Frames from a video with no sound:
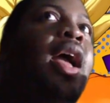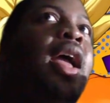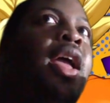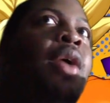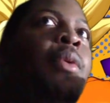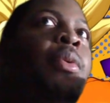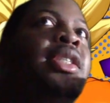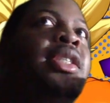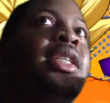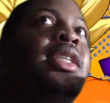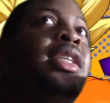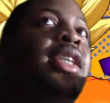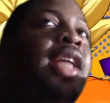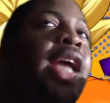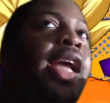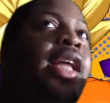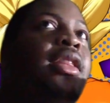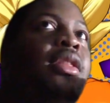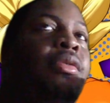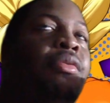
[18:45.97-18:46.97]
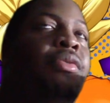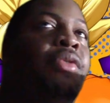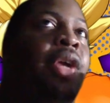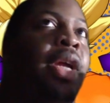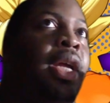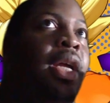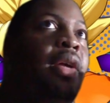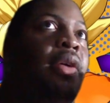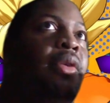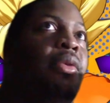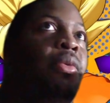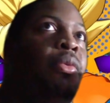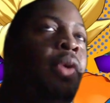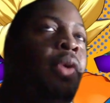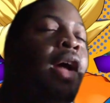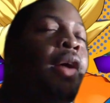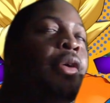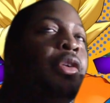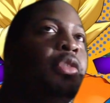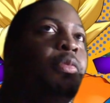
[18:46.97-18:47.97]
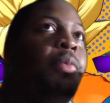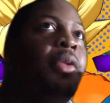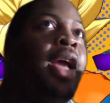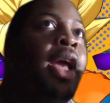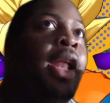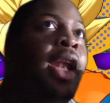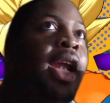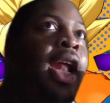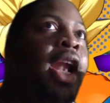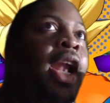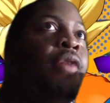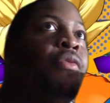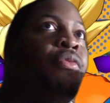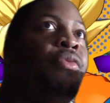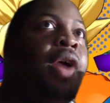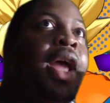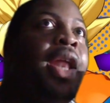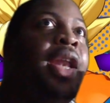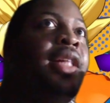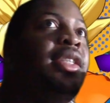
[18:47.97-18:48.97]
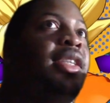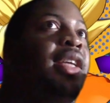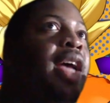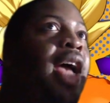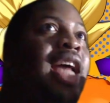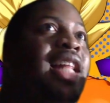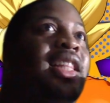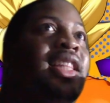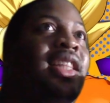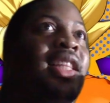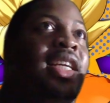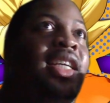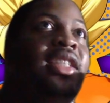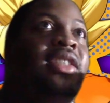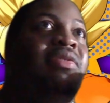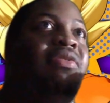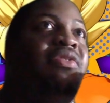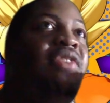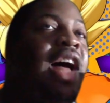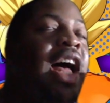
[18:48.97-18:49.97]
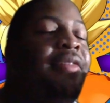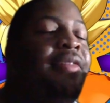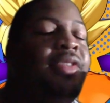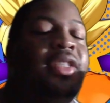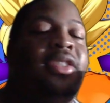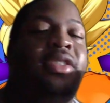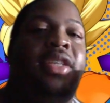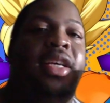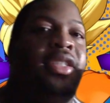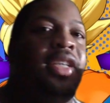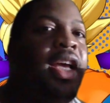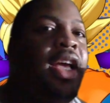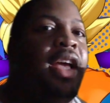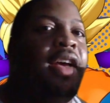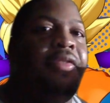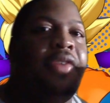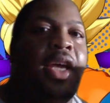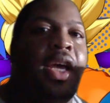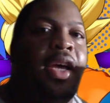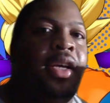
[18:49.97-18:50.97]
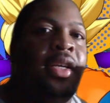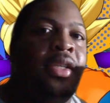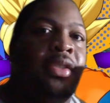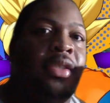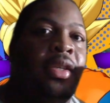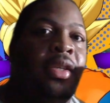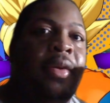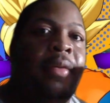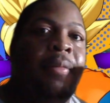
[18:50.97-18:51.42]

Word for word: It was in day three when I was playing it, and I ran into at least five to six A F Ks.